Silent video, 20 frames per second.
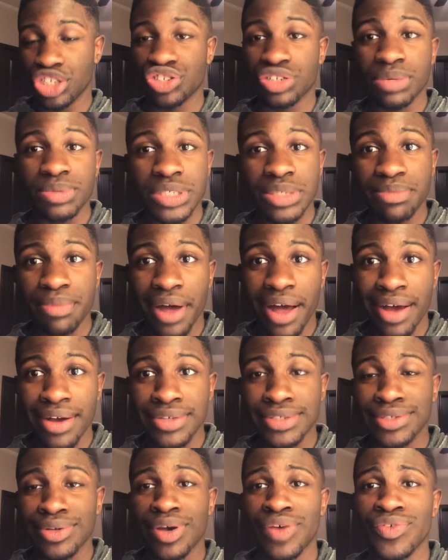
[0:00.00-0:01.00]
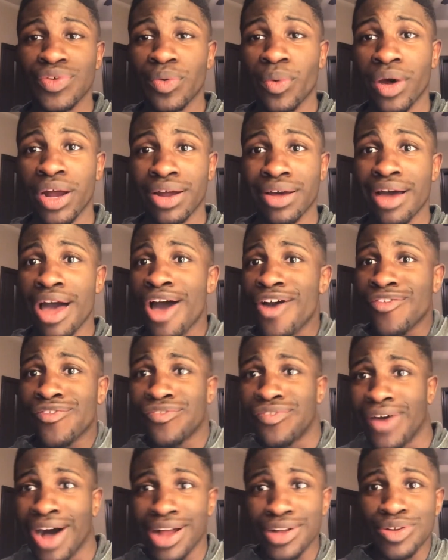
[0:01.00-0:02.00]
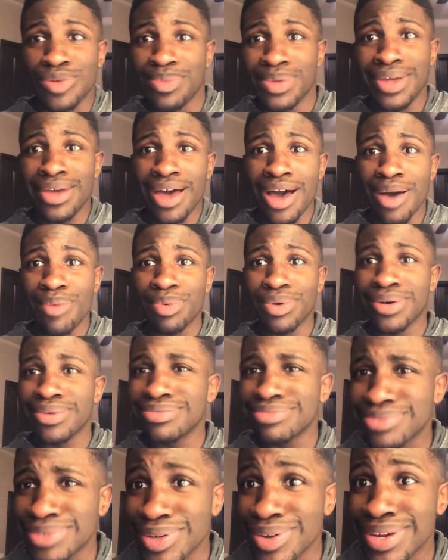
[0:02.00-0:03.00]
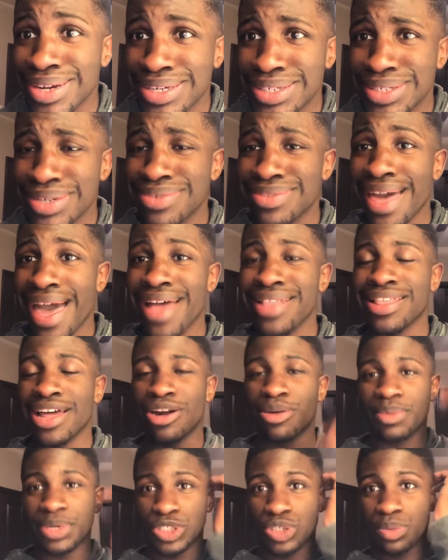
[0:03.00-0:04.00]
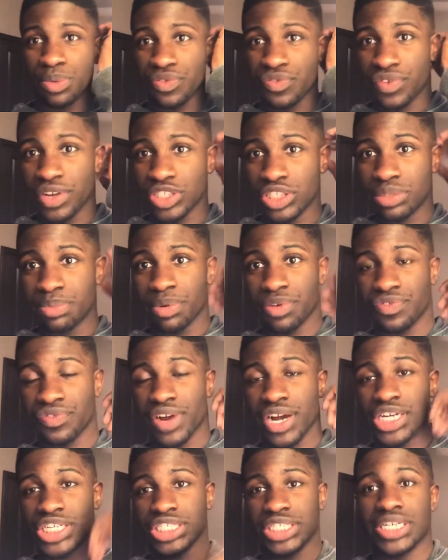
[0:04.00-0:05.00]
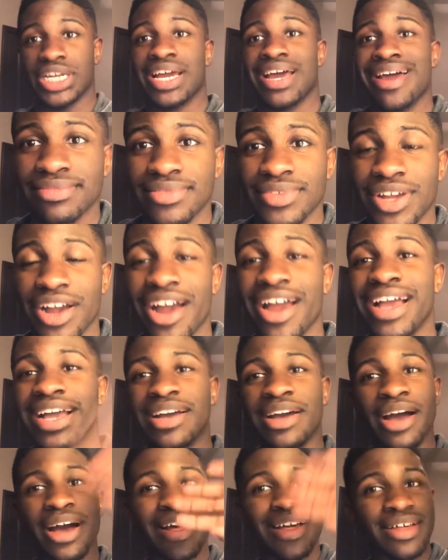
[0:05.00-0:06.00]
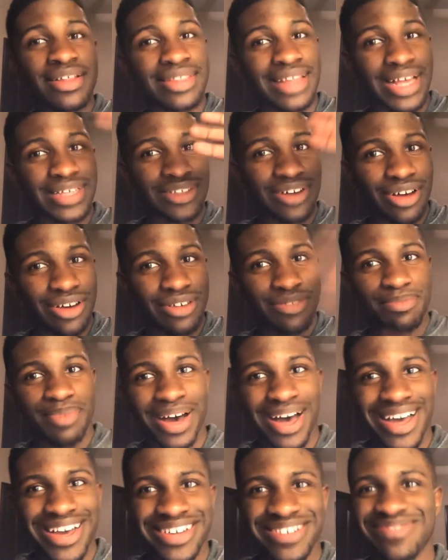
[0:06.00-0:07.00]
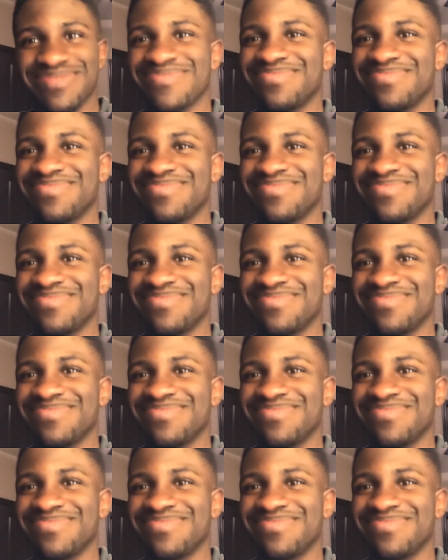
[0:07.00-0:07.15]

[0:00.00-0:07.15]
description box. So if you want to follow me up, you can do that. That'll be super fun, super fresh. All right, that's all. Bye.